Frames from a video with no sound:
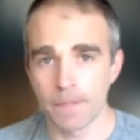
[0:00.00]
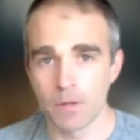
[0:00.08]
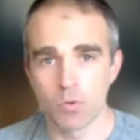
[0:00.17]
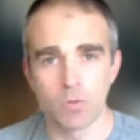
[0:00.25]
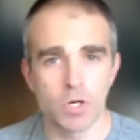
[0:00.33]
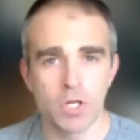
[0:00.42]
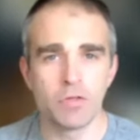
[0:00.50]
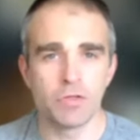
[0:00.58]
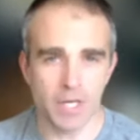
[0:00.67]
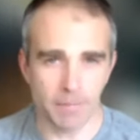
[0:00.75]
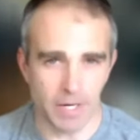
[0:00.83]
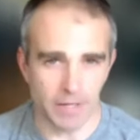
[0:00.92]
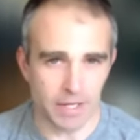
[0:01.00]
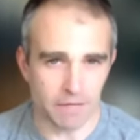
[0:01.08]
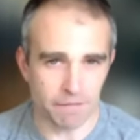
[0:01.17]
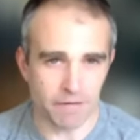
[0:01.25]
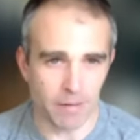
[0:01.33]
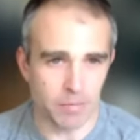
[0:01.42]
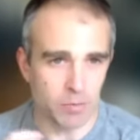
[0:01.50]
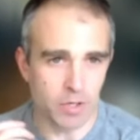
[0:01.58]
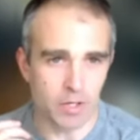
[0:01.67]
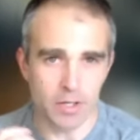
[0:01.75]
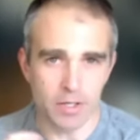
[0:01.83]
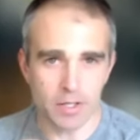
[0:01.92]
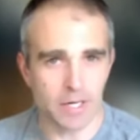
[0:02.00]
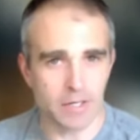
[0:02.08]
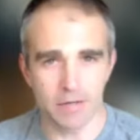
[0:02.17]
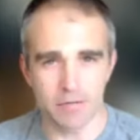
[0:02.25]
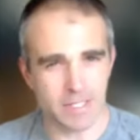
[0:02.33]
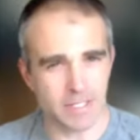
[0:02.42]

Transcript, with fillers: What do you think about that February kind of level?